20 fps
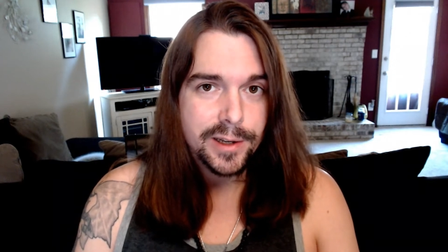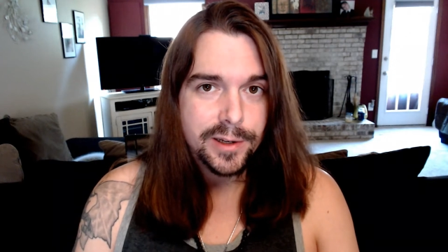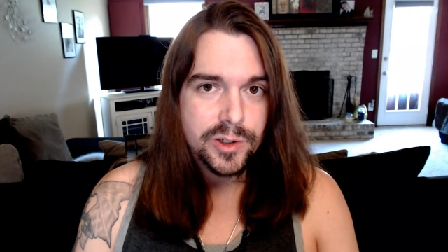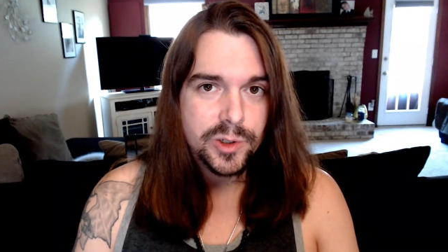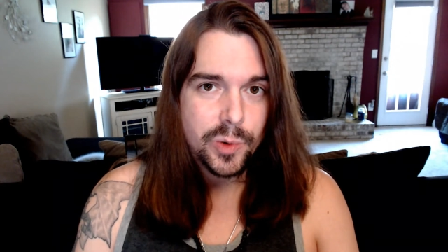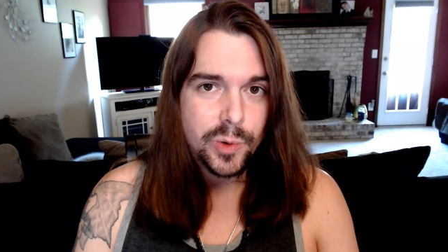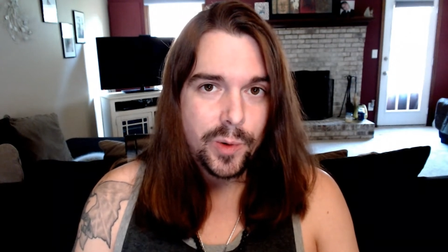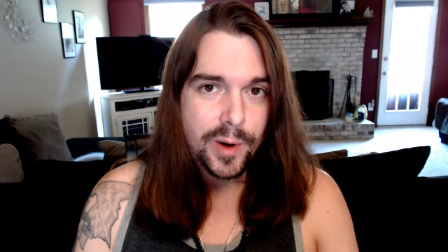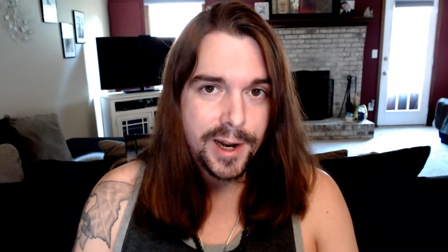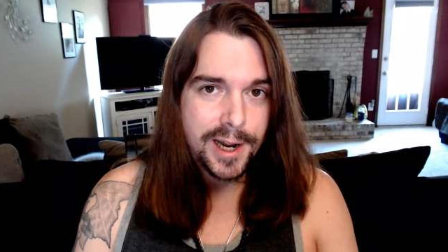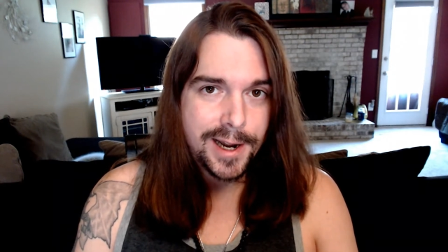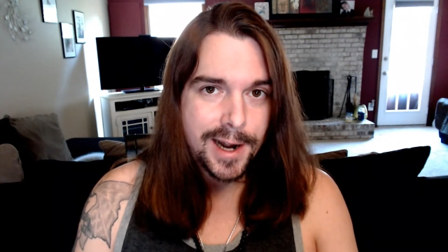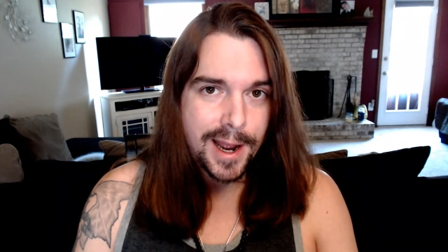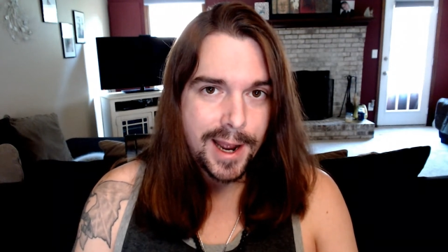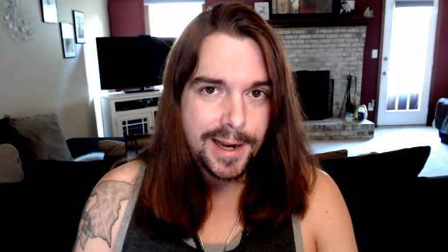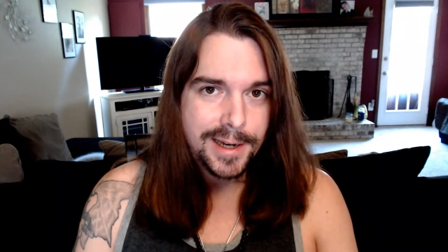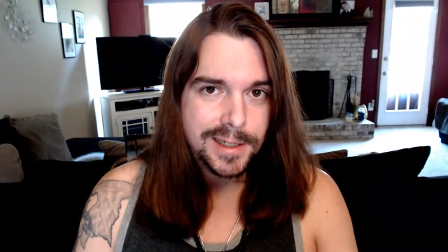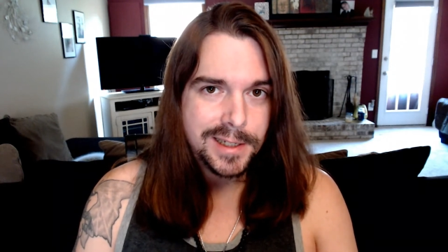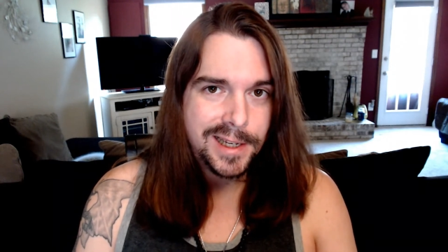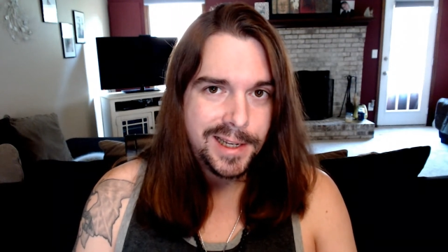
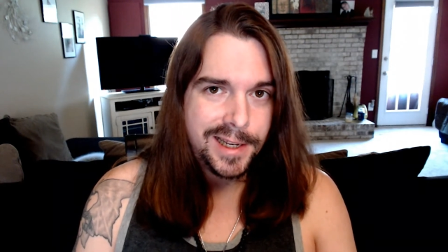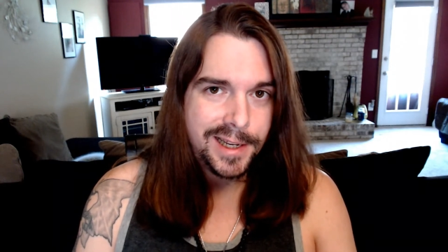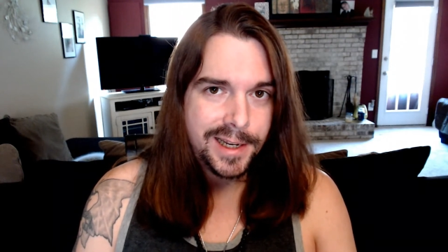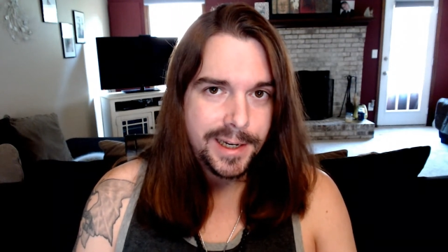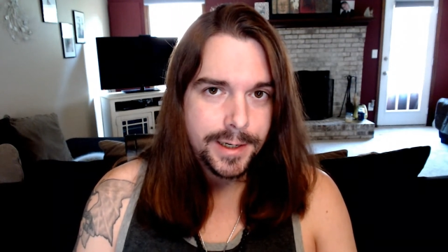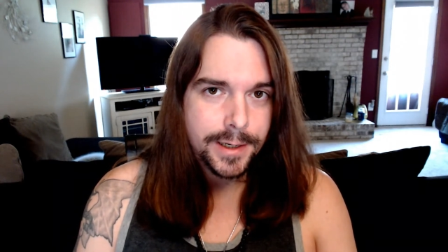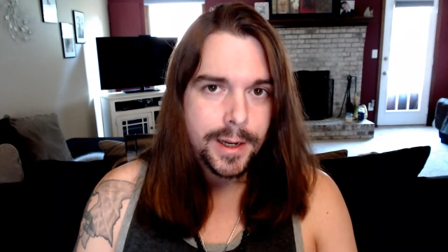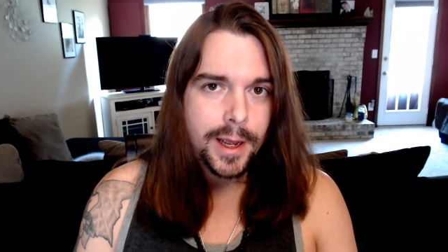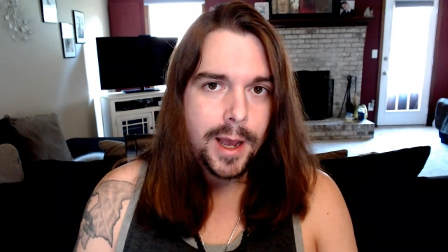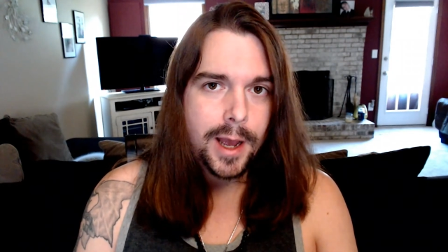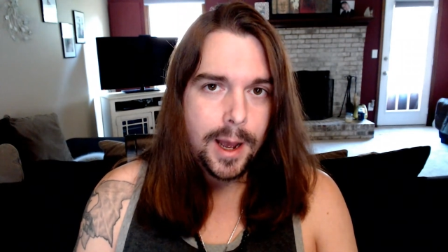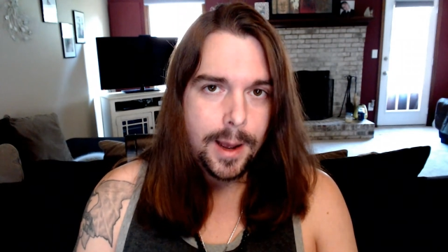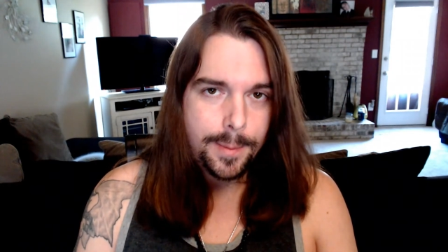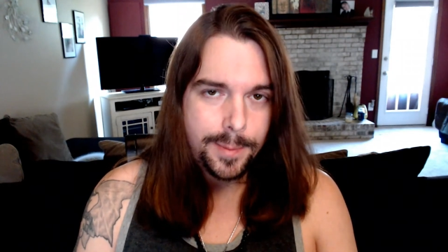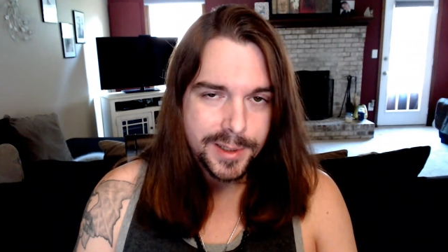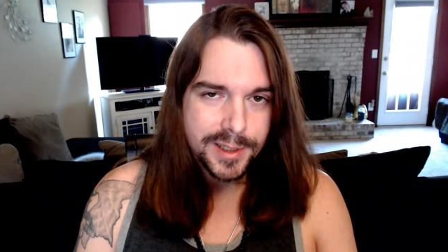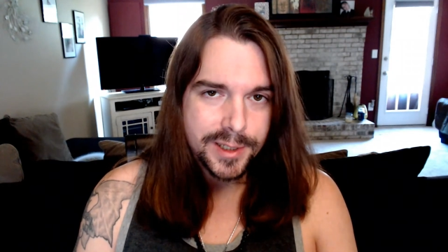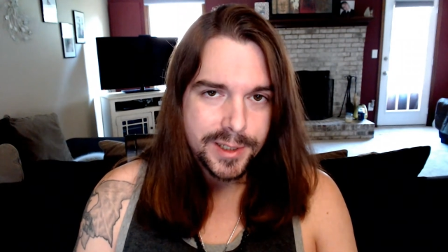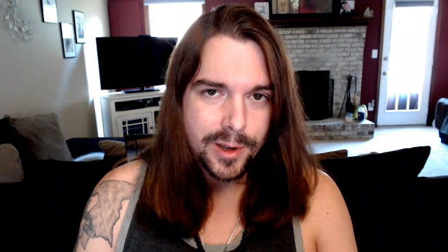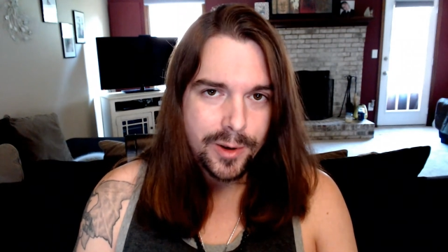2019,
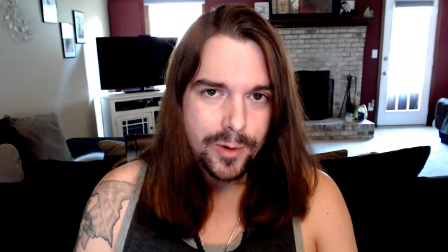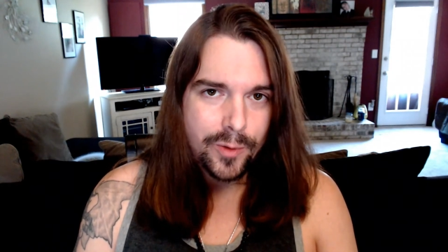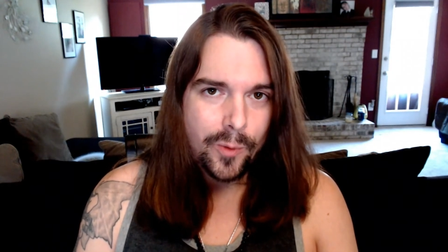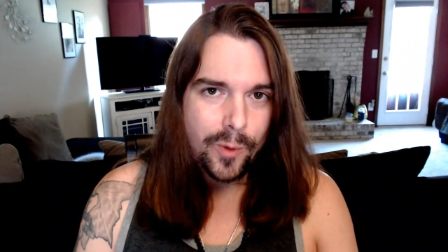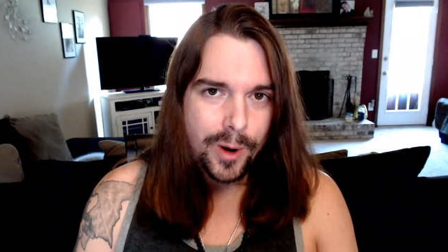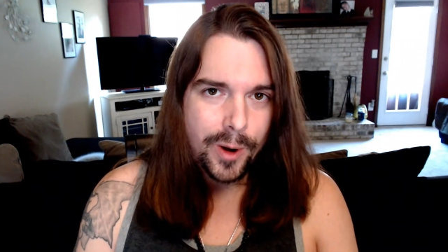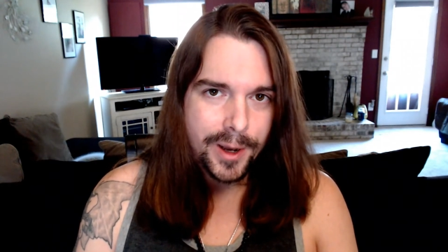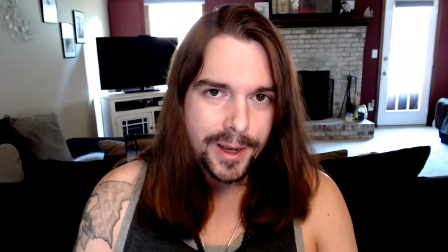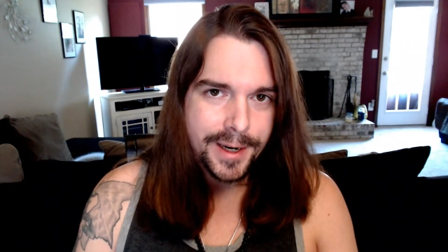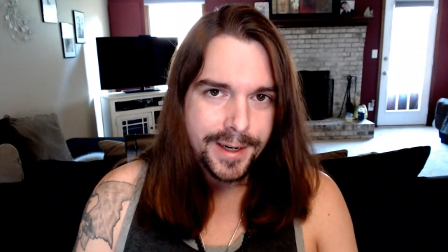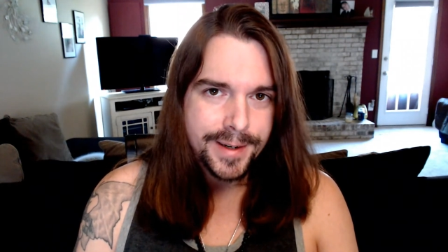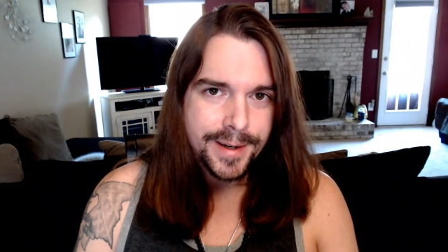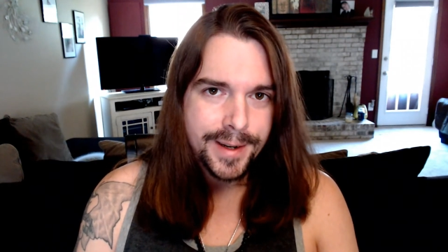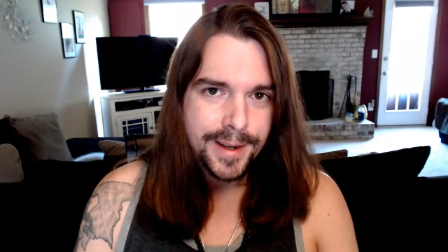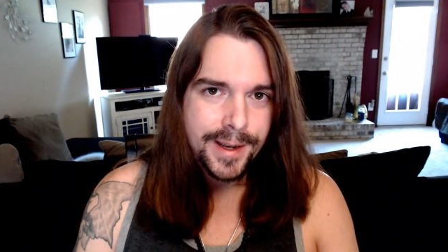Episode 1.